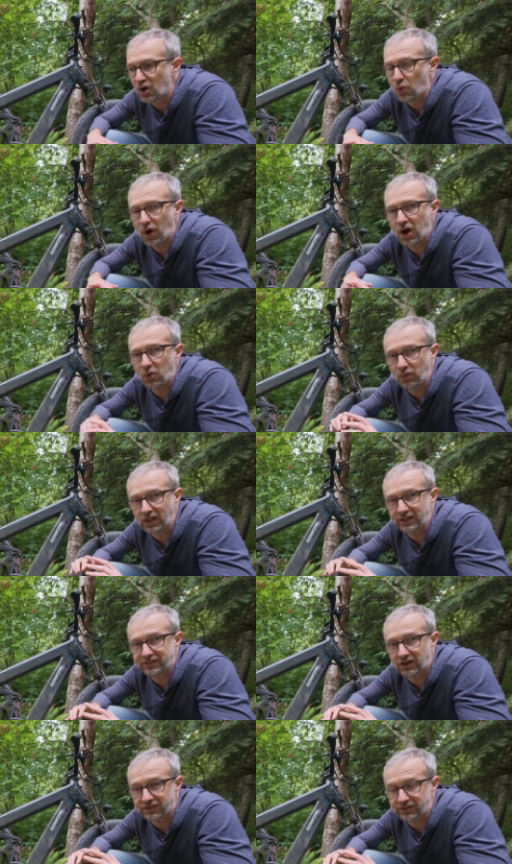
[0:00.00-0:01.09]
Where it really
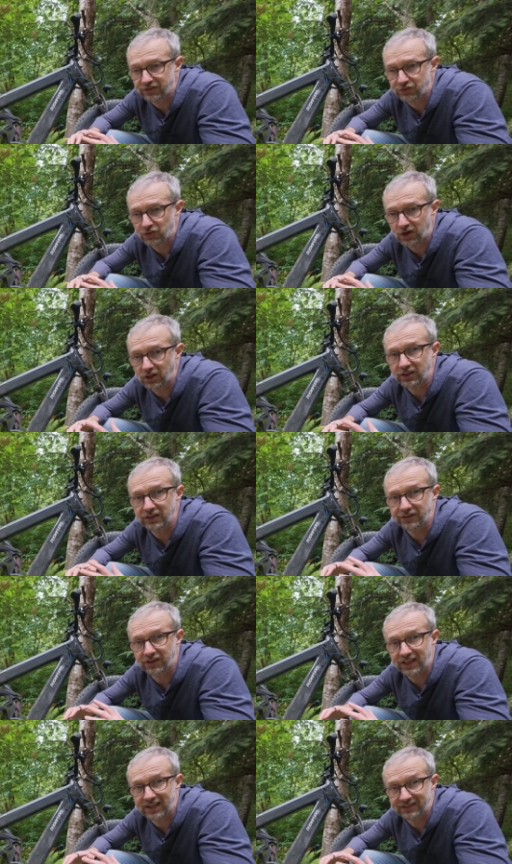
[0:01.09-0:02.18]
starts to struggle is
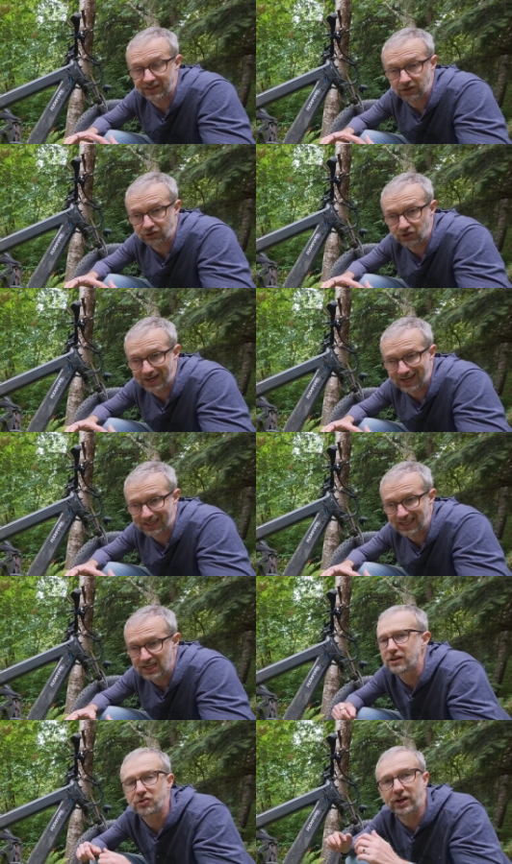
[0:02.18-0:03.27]
on that single track,
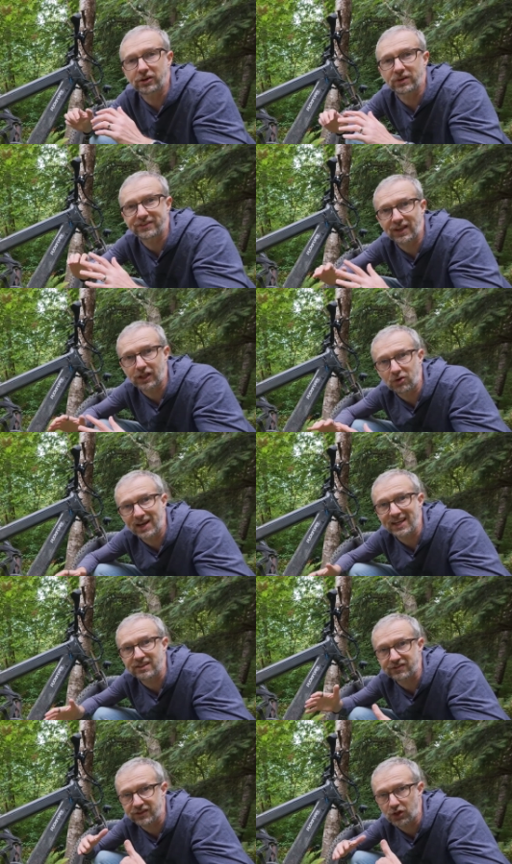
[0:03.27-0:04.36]
trying to accelerate
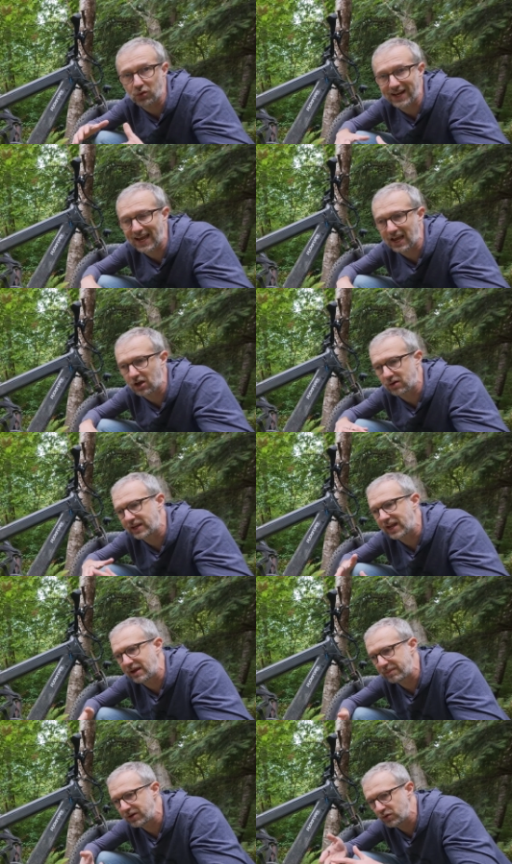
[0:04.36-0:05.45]
and slow down
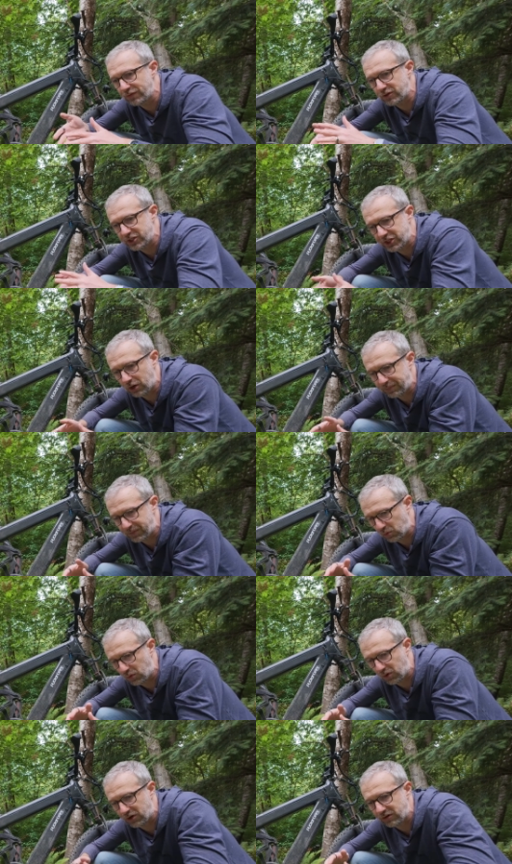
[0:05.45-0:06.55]
and maneuver sharp
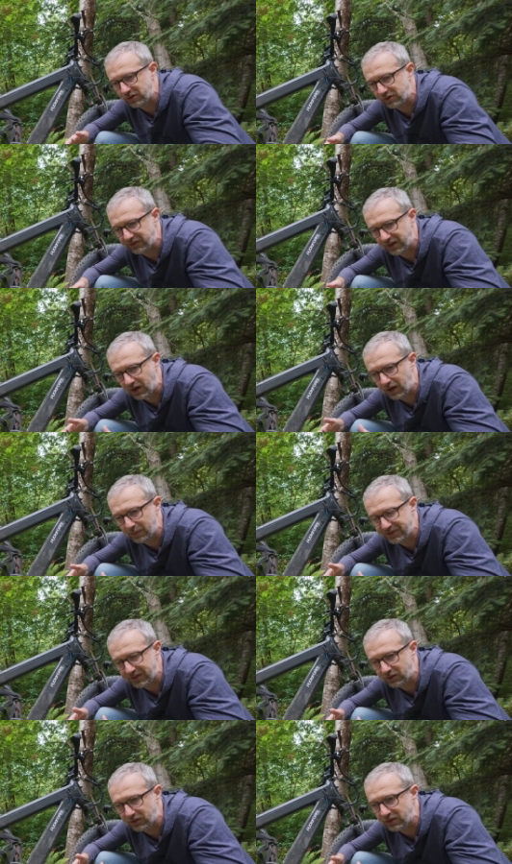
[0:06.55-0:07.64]
corners and
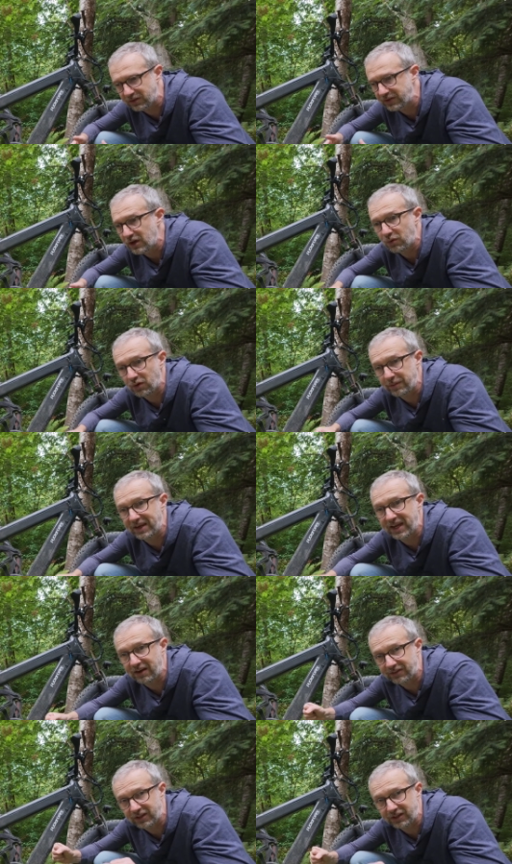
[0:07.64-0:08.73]
obstacles where you may
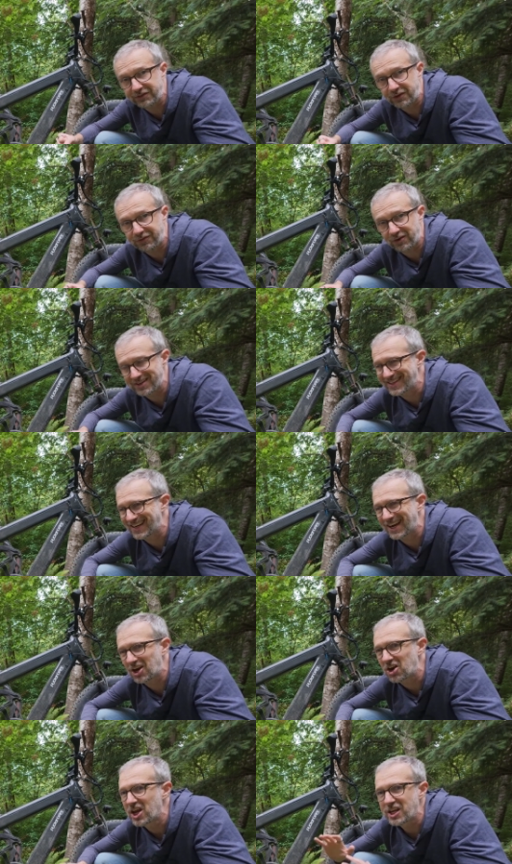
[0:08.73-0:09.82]
have to lift your front
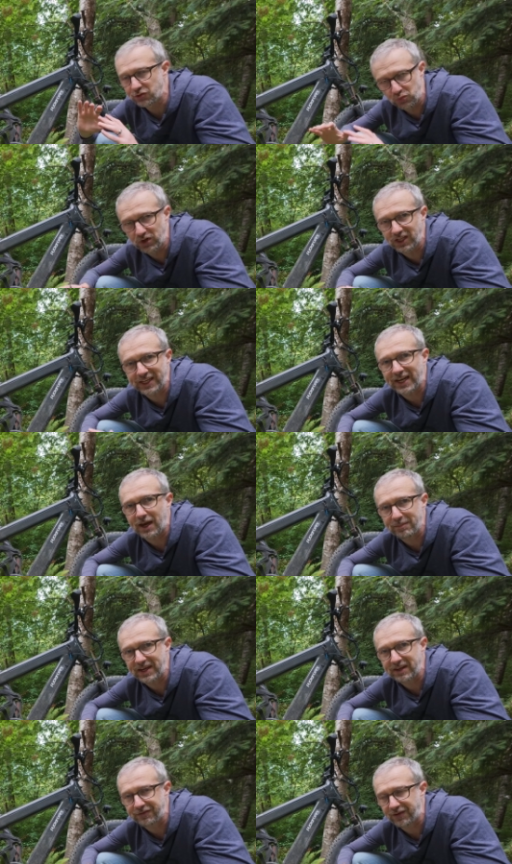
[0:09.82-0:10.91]
tire. It's really not
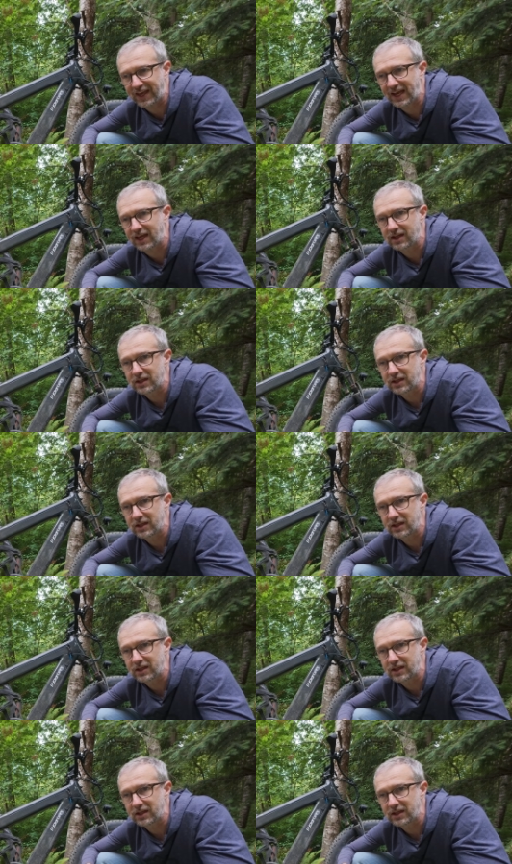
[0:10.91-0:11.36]
made for that.